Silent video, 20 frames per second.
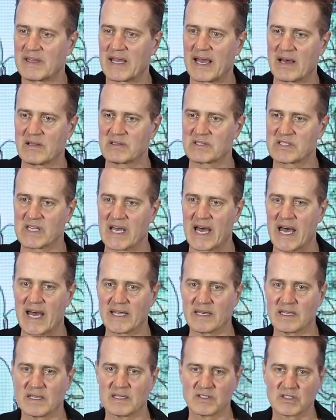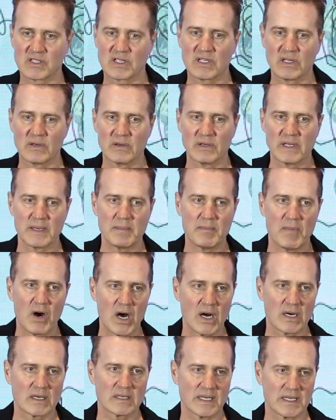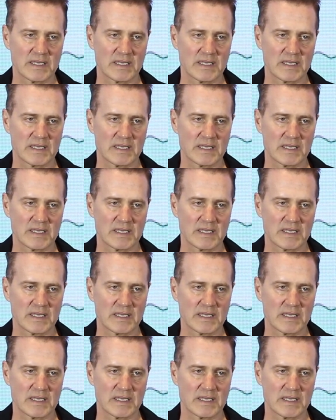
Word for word: the outside is clearly marked,